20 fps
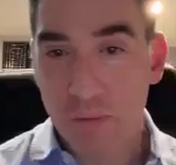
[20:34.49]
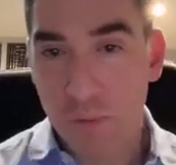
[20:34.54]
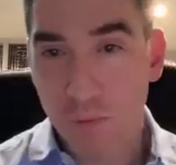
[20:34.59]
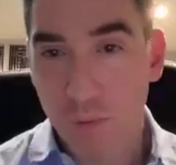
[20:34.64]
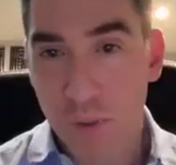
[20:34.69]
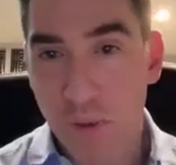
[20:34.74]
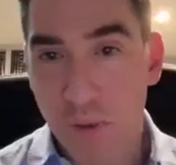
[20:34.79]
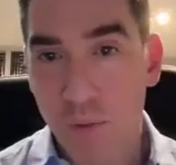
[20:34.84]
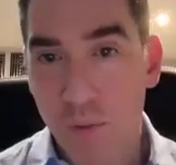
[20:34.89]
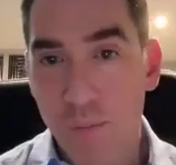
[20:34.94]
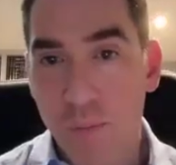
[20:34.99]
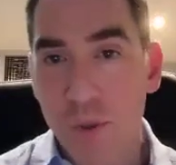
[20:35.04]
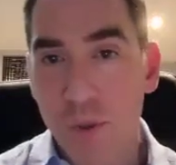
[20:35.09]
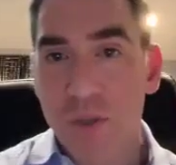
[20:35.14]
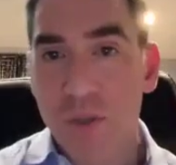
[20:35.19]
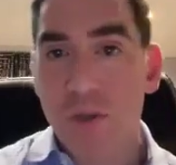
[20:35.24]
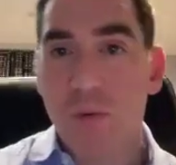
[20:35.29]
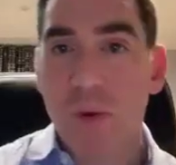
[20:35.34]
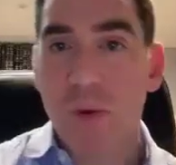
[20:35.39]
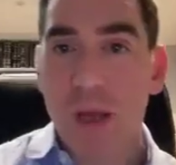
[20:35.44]
Right? We don't
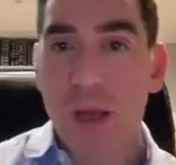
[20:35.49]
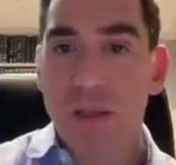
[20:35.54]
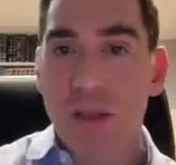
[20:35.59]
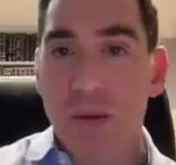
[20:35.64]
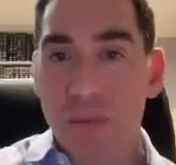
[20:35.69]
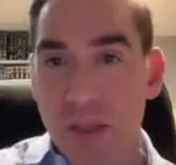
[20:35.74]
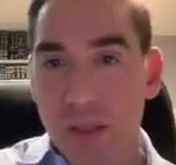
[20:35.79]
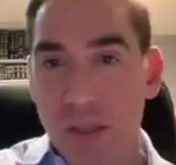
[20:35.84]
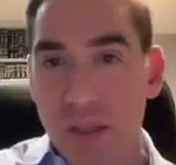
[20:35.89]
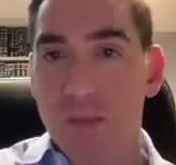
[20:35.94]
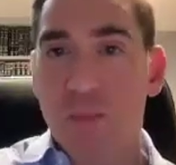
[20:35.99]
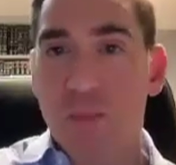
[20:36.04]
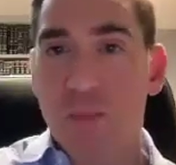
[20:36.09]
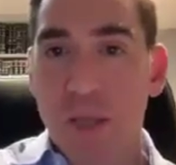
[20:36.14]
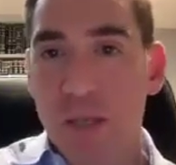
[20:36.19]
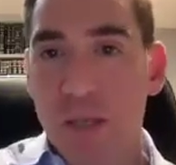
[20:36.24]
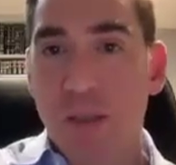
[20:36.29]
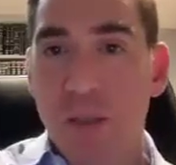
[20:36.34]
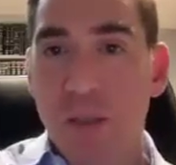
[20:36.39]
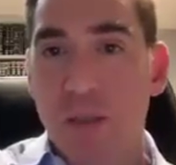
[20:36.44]
push away something that's
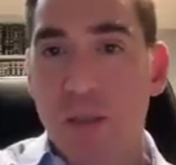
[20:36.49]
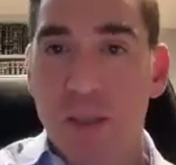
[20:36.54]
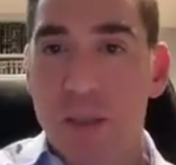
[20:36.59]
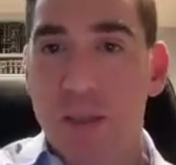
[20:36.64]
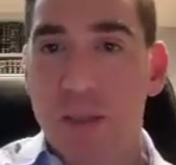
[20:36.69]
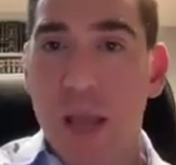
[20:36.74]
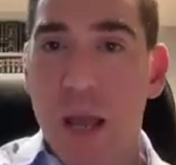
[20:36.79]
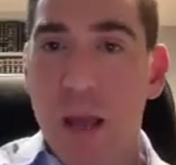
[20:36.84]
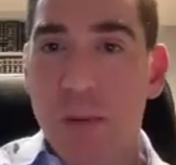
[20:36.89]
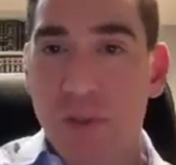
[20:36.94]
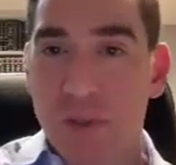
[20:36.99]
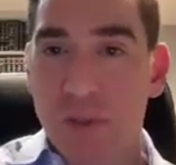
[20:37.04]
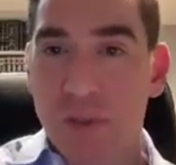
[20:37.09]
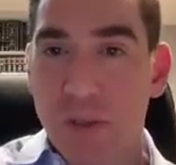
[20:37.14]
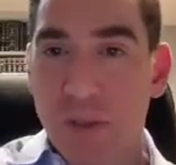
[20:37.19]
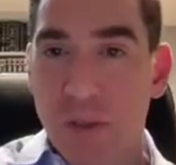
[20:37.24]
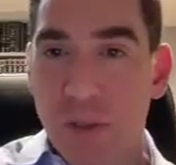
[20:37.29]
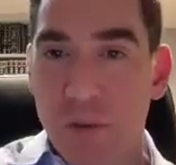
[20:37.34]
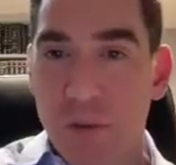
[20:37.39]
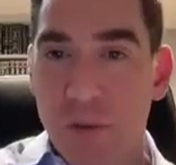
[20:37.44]
been clearly
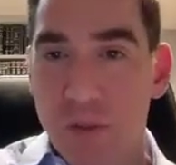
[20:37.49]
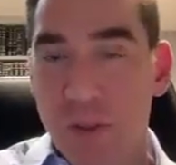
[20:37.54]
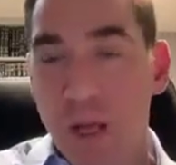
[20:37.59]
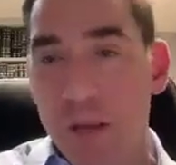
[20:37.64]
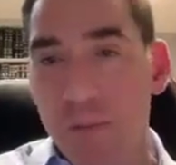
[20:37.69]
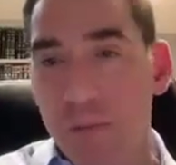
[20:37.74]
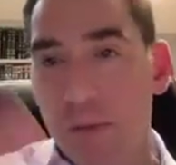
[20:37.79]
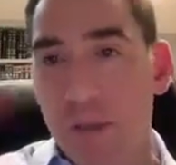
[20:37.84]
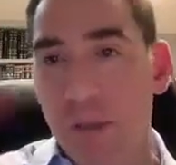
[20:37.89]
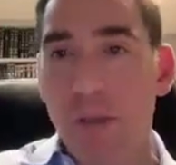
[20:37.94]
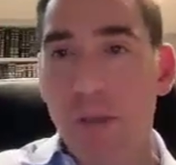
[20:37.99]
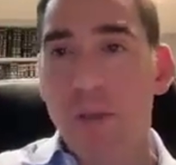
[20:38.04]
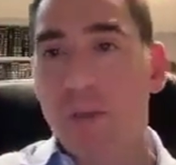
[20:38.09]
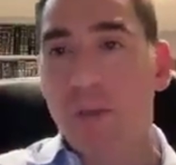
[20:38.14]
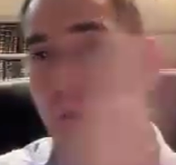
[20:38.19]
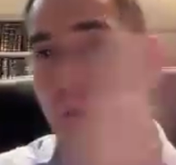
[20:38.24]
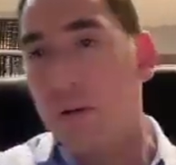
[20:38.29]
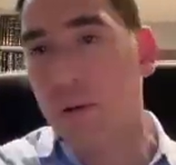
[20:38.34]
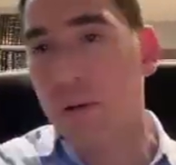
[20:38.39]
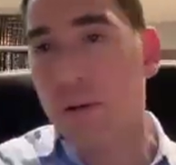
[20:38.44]
established in the Yerushalmi
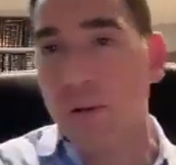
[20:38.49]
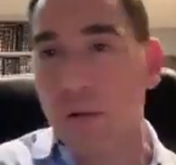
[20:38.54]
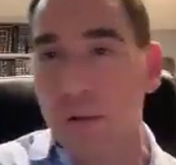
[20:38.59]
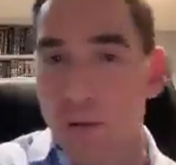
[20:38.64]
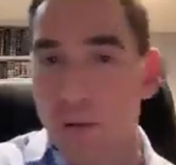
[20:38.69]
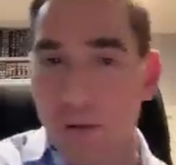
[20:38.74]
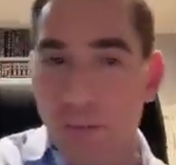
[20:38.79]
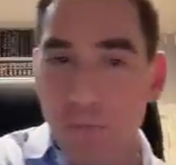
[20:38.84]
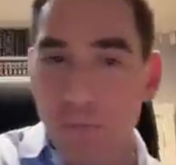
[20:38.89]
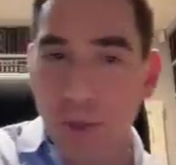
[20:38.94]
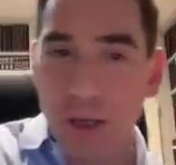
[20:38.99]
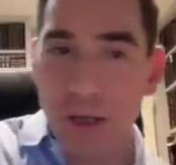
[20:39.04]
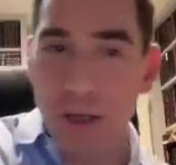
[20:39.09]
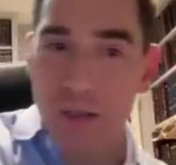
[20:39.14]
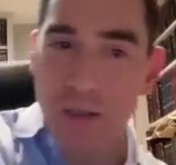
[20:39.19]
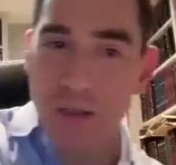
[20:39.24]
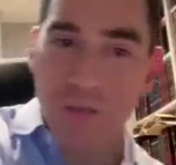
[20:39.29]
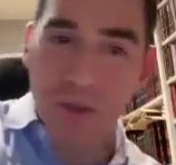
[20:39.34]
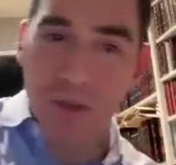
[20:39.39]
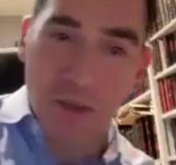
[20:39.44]

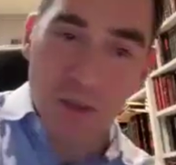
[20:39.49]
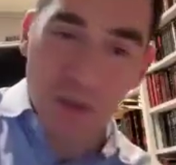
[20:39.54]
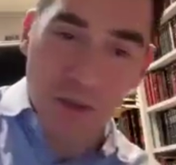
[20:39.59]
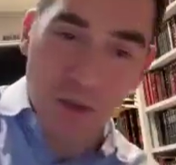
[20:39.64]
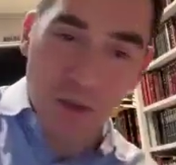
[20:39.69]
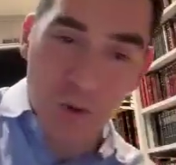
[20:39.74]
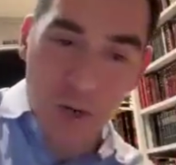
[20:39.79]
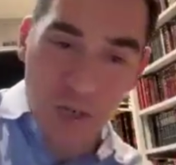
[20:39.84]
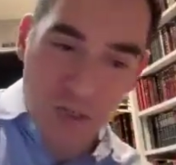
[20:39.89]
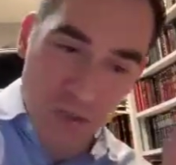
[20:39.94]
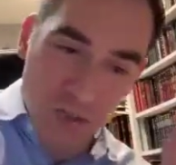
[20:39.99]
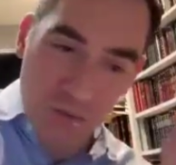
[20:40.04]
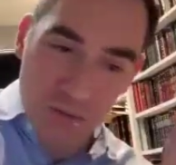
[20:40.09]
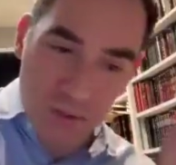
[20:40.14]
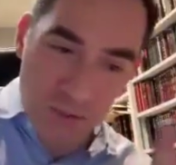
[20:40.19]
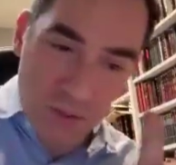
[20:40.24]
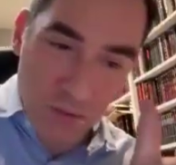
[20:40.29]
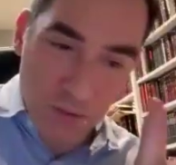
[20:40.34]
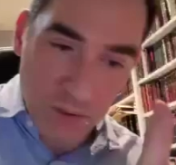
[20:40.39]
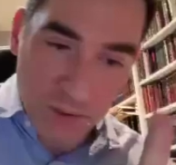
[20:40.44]
because of a
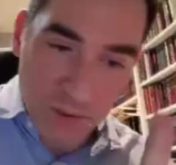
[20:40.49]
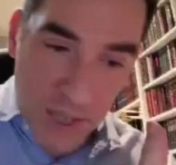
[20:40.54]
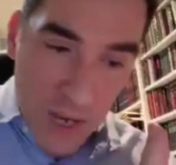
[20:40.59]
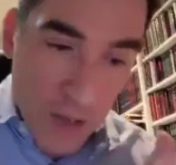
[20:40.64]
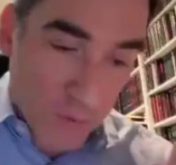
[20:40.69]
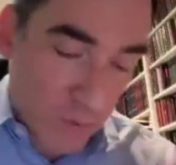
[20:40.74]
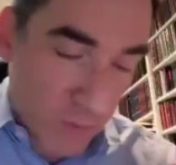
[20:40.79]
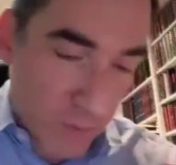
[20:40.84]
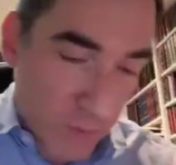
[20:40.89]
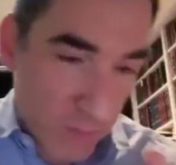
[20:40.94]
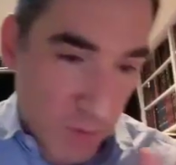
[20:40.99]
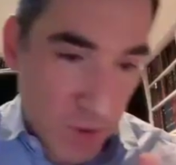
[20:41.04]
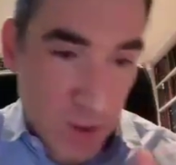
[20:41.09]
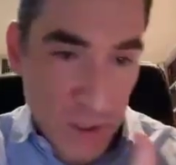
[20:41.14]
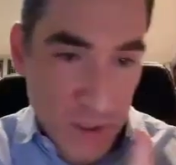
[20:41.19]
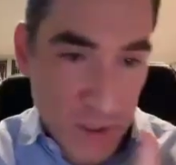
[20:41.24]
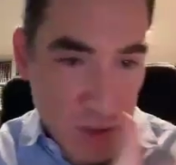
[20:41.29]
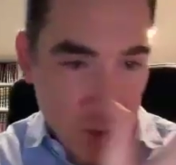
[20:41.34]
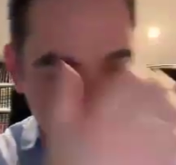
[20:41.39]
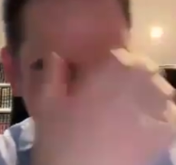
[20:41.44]
question or doubt with
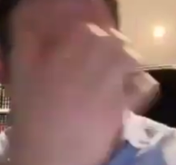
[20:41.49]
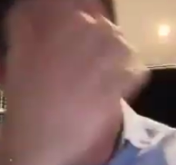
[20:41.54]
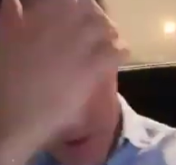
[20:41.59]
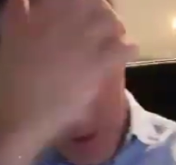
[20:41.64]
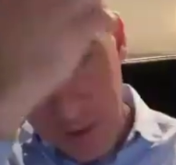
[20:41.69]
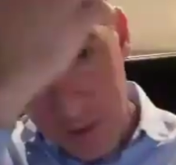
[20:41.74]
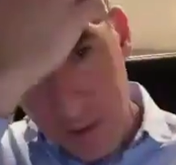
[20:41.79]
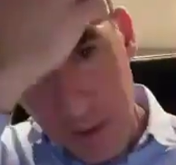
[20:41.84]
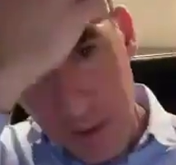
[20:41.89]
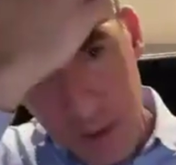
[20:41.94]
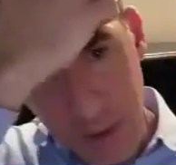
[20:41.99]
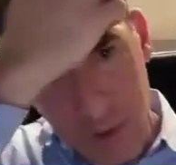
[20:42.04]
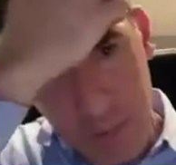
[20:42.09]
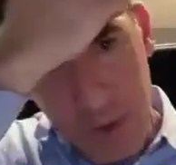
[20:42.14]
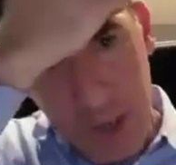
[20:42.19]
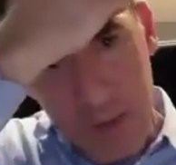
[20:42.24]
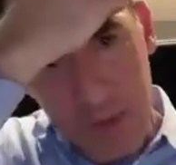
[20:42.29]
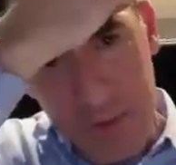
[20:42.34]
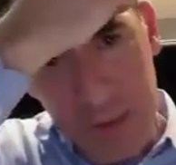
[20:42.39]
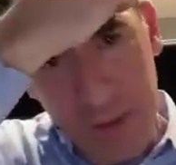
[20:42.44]
regards to what's in
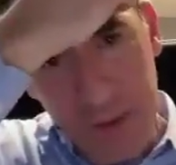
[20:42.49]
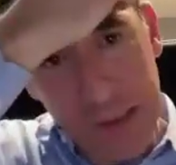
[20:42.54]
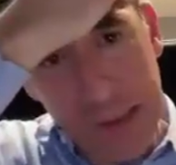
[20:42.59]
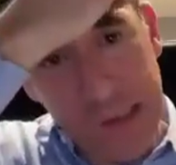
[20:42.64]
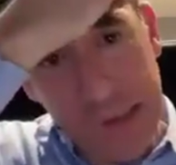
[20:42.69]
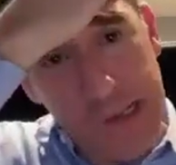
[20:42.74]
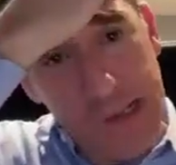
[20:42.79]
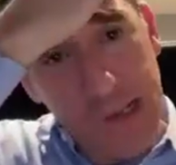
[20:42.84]
the Bavli.